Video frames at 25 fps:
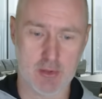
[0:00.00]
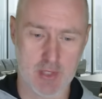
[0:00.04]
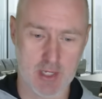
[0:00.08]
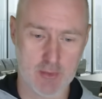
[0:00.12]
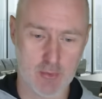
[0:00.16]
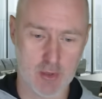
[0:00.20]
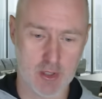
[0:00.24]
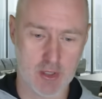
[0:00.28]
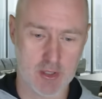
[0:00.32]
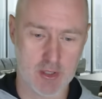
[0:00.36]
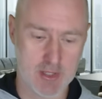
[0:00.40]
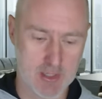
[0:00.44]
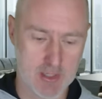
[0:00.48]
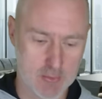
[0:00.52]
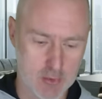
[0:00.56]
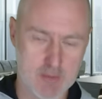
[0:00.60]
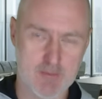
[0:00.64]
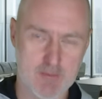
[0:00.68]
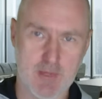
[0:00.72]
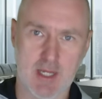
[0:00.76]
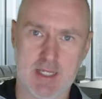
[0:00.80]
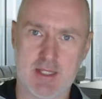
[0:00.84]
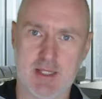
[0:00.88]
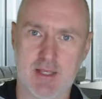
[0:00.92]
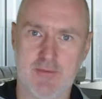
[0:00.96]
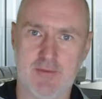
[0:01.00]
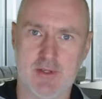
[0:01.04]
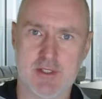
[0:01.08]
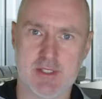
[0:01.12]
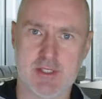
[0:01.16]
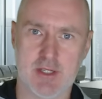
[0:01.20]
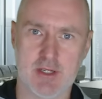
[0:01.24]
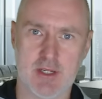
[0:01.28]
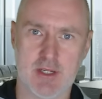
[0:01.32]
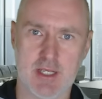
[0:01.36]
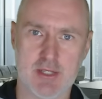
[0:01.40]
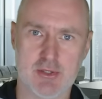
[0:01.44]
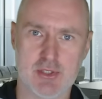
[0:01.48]
They were
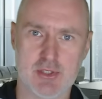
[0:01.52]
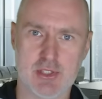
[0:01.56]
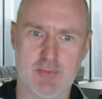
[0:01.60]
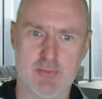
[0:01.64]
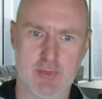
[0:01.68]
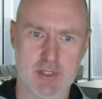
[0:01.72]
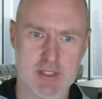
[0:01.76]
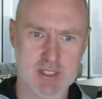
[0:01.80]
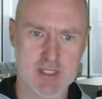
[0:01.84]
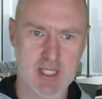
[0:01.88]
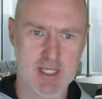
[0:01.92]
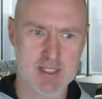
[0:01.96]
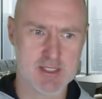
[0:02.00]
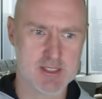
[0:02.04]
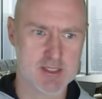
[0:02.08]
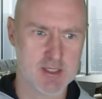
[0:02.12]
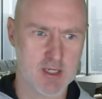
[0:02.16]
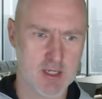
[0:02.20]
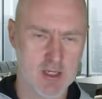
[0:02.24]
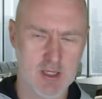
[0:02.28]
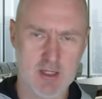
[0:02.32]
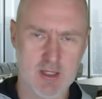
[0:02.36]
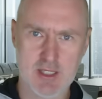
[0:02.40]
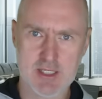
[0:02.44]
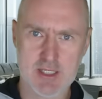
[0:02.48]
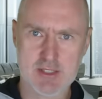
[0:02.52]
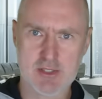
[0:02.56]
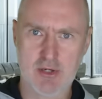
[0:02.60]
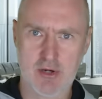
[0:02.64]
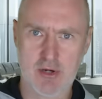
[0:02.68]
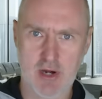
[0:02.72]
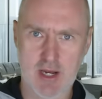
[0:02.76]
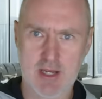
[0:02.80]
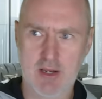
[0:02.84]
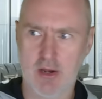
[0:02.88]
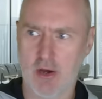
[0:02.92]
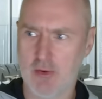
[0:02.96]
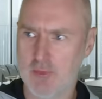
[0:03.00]
magnificent instruments. Let's
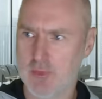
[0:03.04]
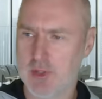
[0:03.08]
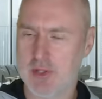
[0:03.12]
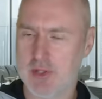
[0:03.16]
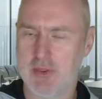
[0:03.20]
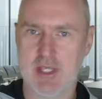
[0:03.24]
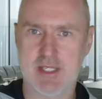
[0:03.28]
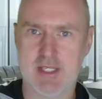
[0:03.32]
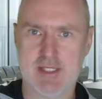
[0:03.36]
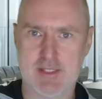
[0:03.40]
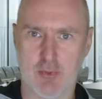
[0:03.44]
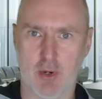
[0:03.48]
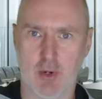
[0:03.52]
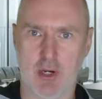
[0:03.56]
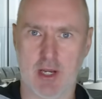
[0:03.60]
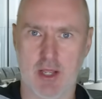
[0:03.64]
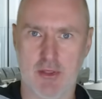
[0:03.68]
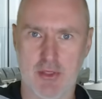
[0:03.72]
crack on with this one.